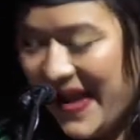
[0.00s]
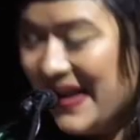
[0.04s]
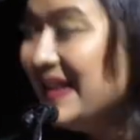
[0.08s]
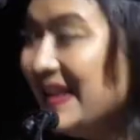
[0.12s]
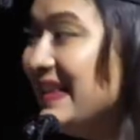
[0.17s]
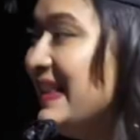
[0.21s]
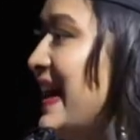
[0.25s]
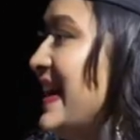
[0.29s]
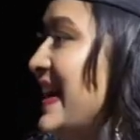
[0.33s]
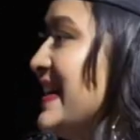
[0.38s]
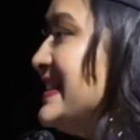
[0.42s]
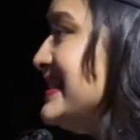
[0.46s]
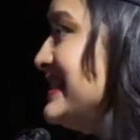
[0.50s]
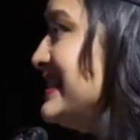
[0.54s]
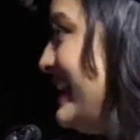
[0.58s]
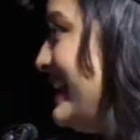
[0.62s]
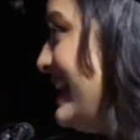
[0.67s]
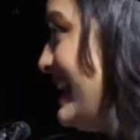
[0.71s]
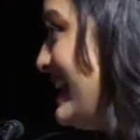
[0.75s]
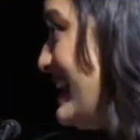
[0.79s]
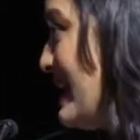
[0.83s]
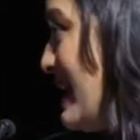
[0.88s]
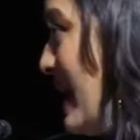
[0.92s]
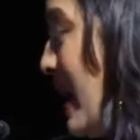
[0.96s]

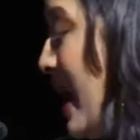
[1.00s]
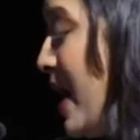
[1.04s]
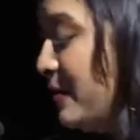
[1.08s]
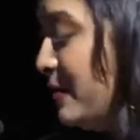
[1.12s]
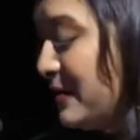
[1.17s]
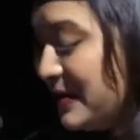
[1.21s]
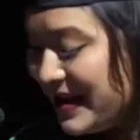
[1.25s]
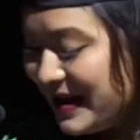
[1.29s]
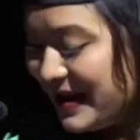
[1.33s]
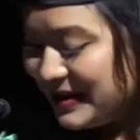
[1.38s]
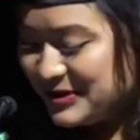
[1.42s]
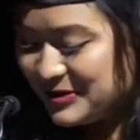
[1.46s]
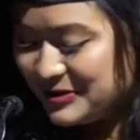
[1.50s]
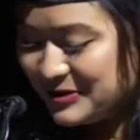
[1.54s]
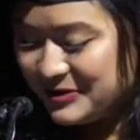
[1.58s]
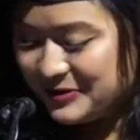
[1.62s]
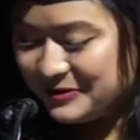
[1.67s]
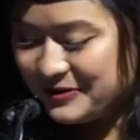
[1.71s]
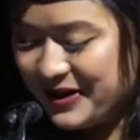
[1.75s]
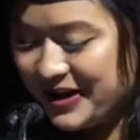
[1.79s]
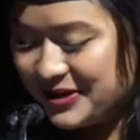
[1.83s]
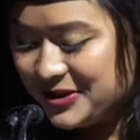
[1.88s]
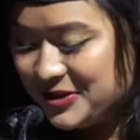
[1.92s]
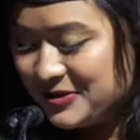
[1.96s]
Lastly, I would like to
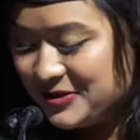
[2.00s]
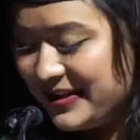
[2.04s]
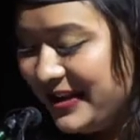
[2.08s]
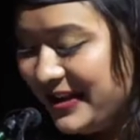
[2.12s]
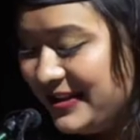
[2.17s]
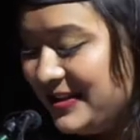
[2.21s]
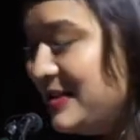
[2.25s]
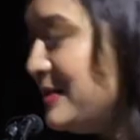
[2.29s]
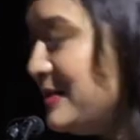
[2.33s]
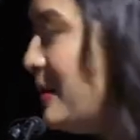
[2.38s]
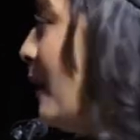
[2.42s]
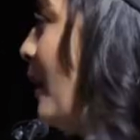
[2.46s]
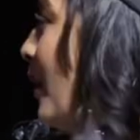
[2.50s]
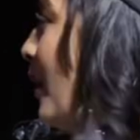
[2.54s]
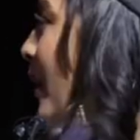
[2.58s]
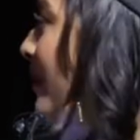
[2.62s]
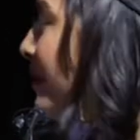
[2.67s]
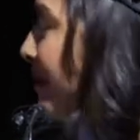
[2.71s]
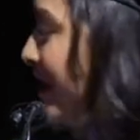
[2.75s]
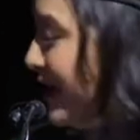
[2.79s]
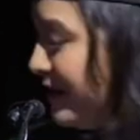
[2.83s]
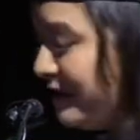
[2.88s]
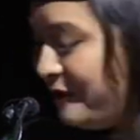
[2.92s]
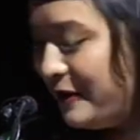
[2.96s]
congratulate to all
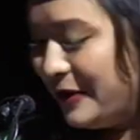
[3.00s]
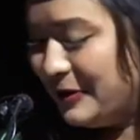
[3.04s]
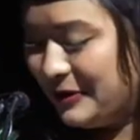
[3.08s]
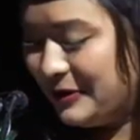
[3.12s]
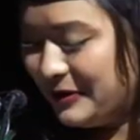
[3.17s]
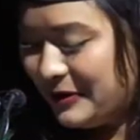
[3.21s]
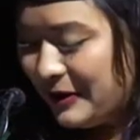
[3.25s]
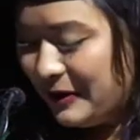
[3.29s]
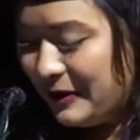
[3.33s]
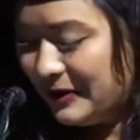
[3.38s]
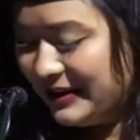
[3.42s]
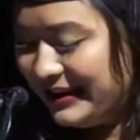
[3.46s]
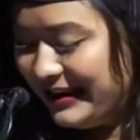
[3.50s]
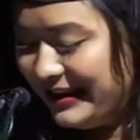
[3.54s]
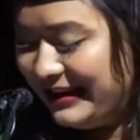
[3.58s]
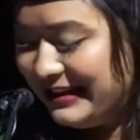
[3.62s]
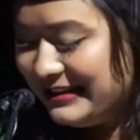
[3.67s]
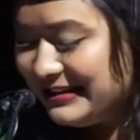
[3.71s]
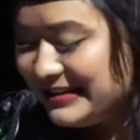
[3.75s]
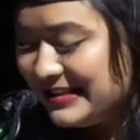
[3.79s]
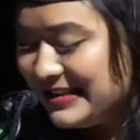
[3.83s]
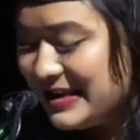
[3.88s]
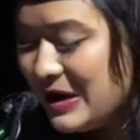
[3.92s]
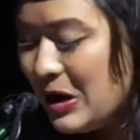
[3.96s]
my fellow
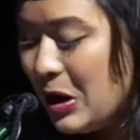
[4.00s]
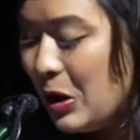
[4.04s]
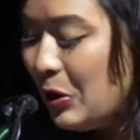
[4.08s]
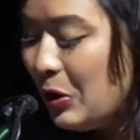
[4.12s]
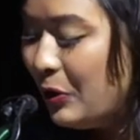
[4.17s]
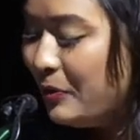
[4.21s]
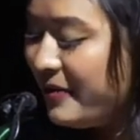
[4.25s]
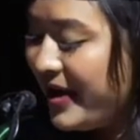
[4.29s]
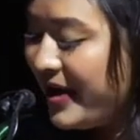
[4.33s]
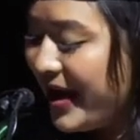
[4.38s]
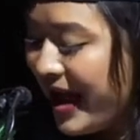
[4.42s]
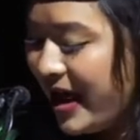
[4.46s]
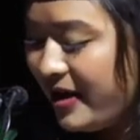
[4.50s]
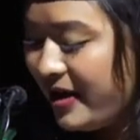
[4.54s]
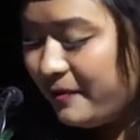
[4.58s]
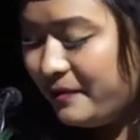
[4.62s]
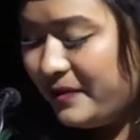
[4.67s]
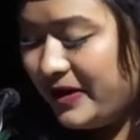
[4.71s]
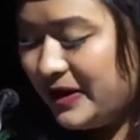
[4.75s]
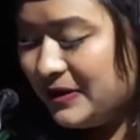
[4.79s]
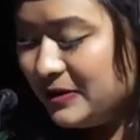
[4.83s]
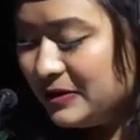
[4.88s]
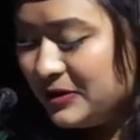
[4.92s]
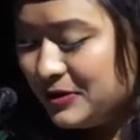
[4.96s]
colleagues who may have
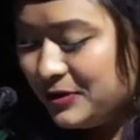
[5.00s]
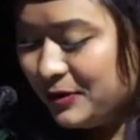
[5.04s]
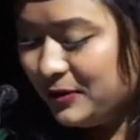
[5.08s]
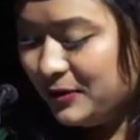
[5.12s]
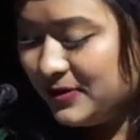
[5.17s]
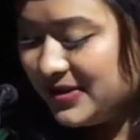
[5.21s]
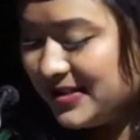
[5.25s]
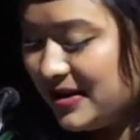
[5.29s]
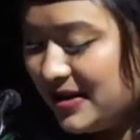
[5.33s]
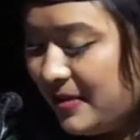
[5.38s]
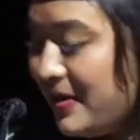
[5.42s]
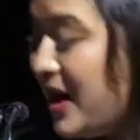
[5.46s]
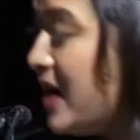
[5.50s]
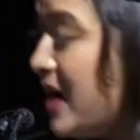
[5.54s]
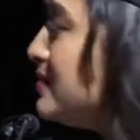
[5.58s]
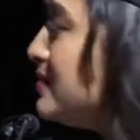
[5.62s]
been through somehow